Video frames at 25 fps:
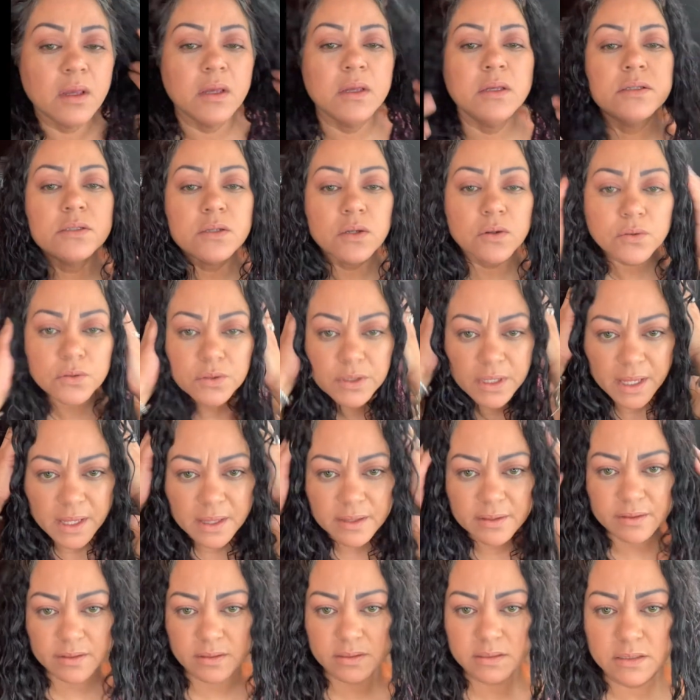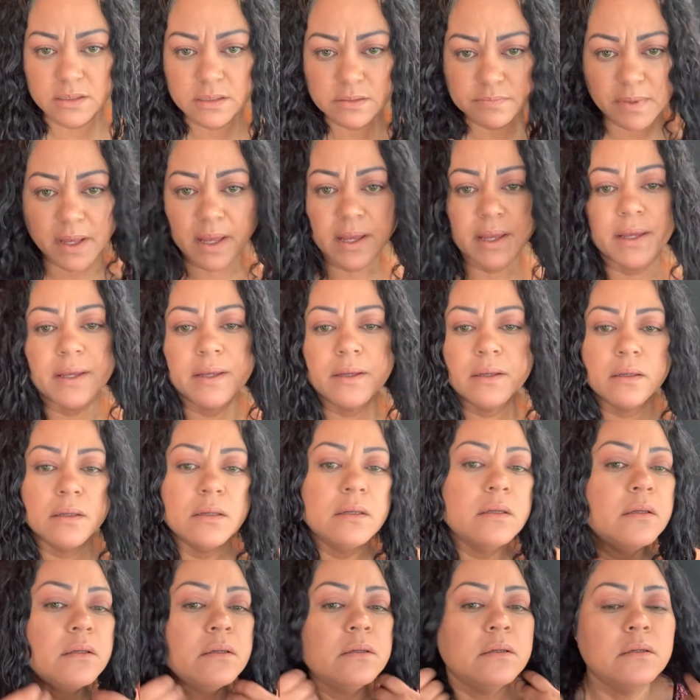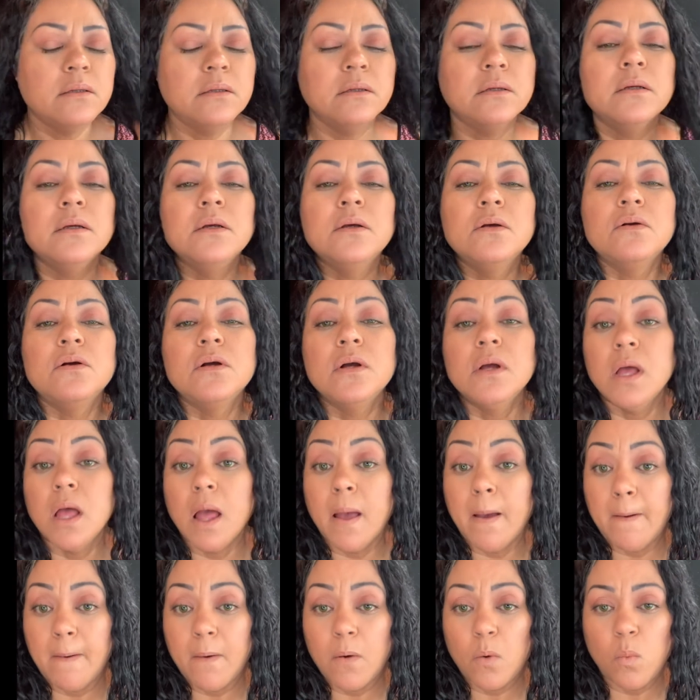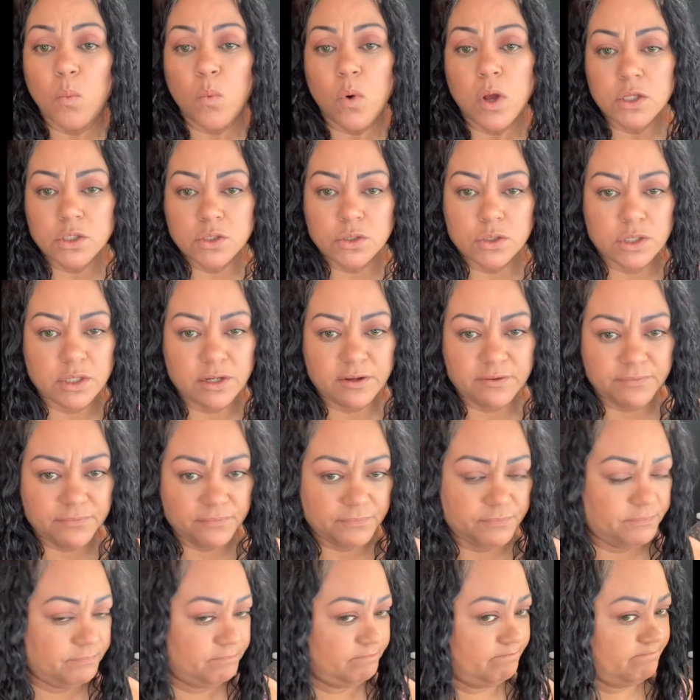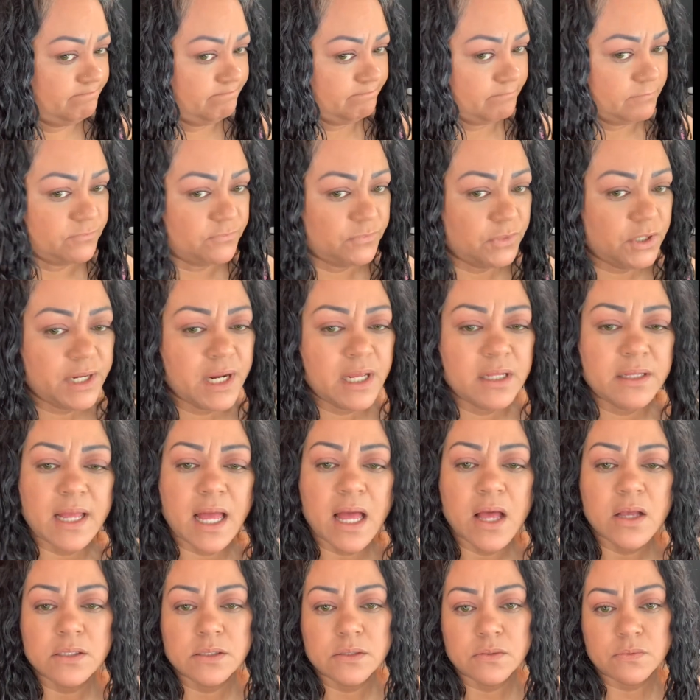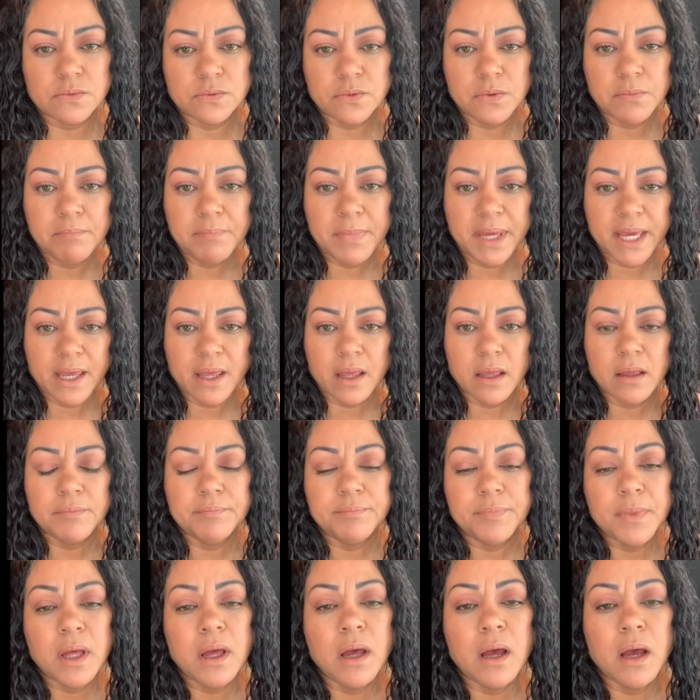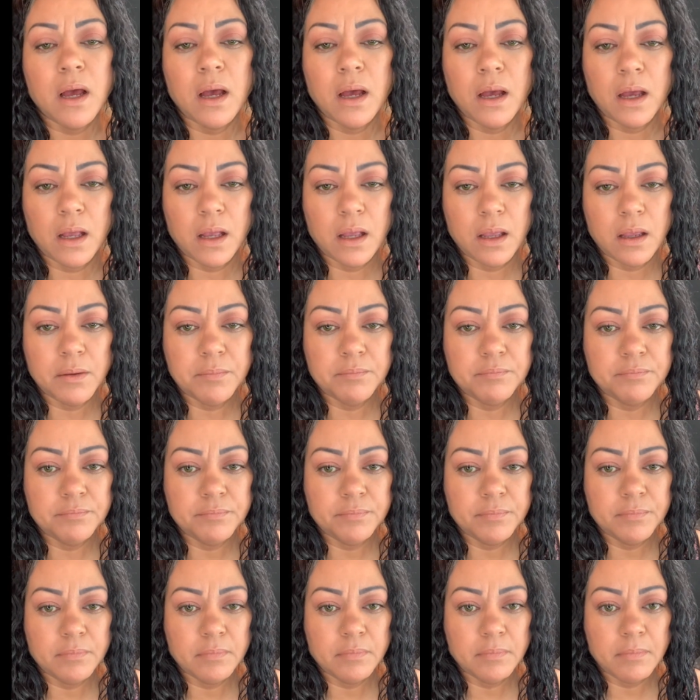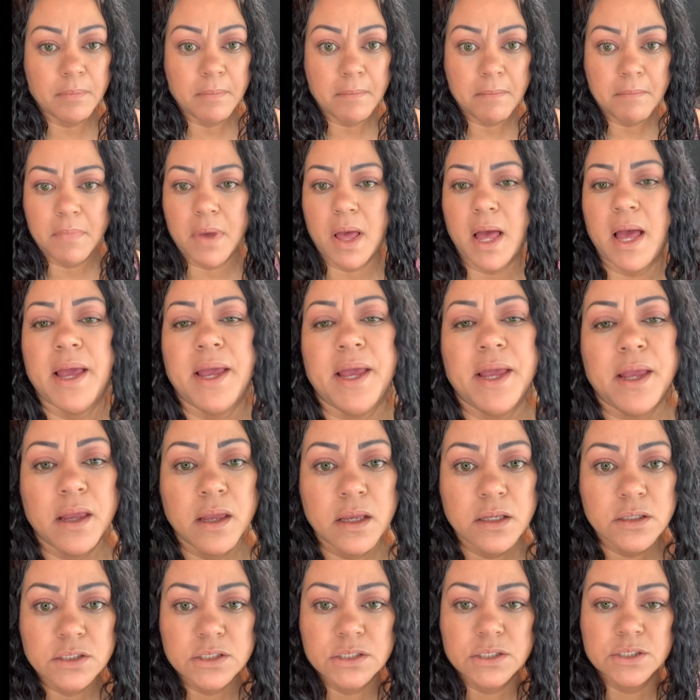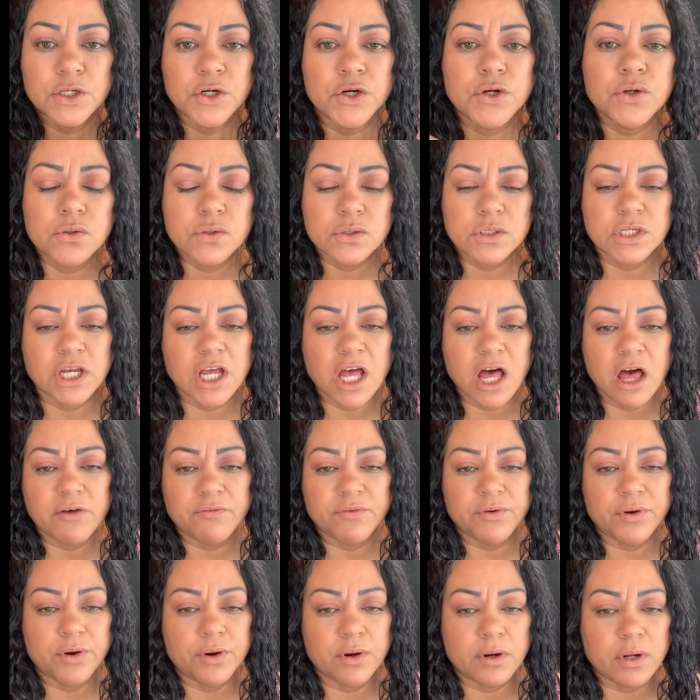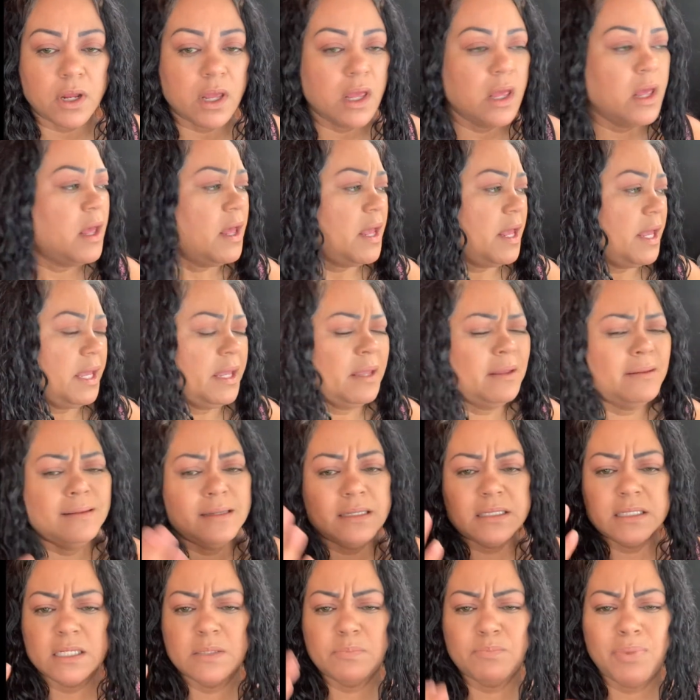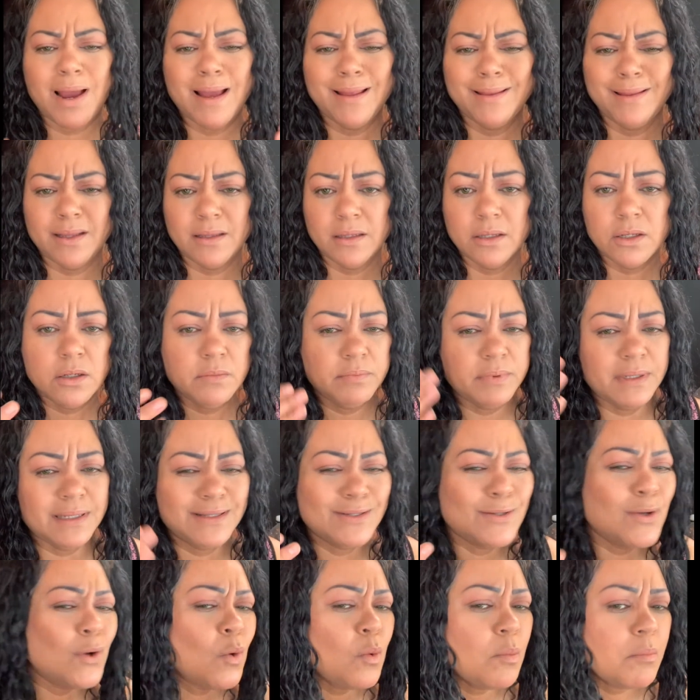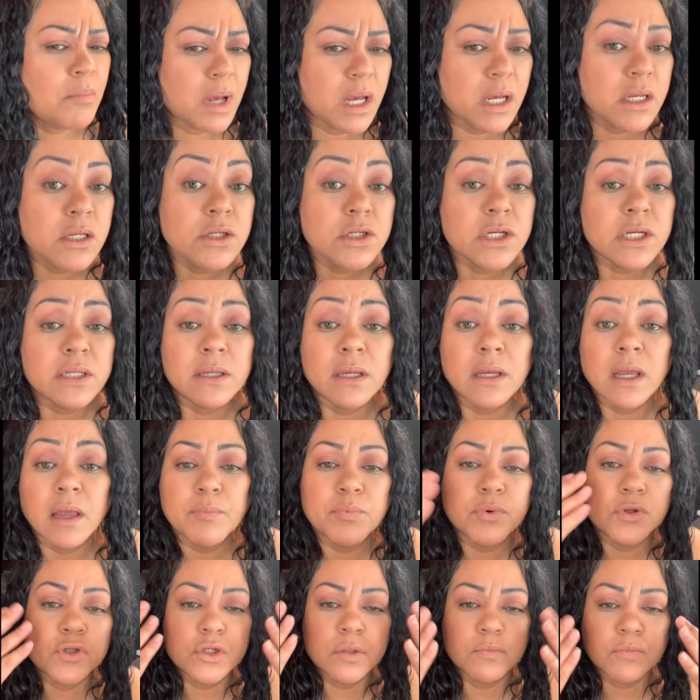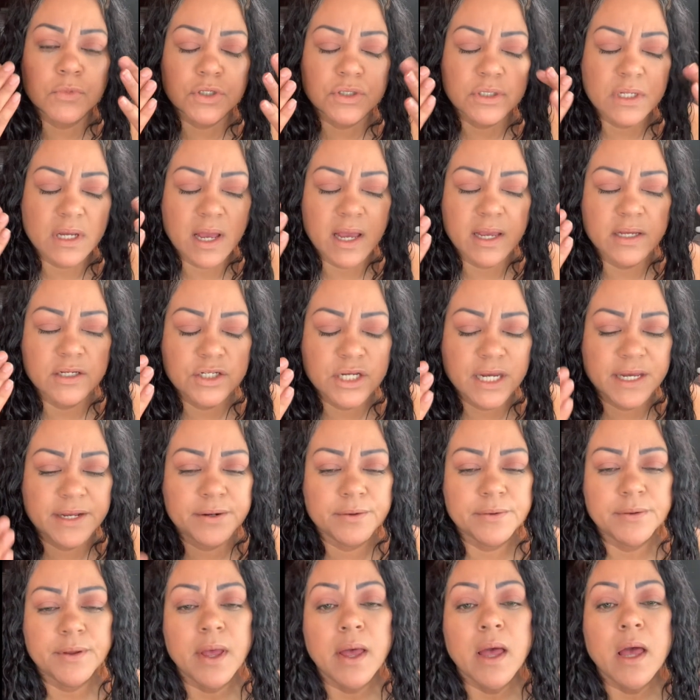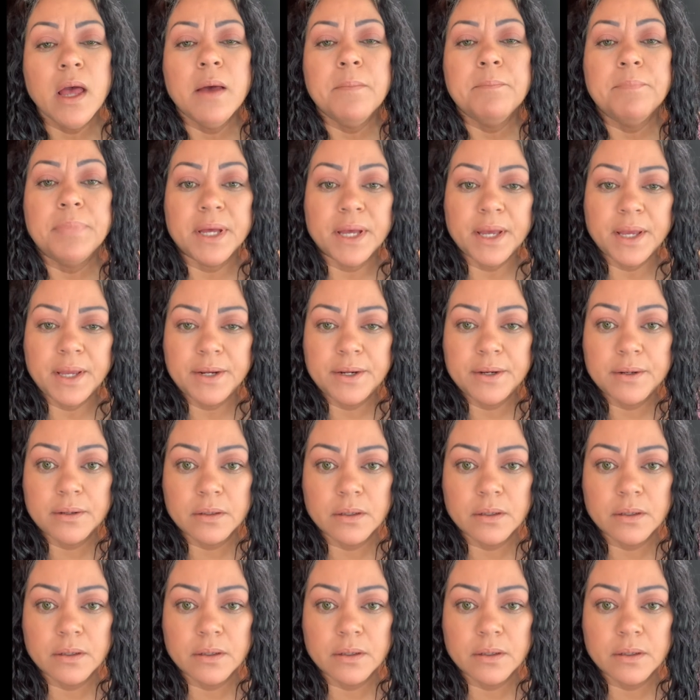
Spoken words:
so yeah, this is my 1, 2, 3 run out the house makeup. My circles are covered, and this is probably a little bit too much. I think I put too much eyeshadow, but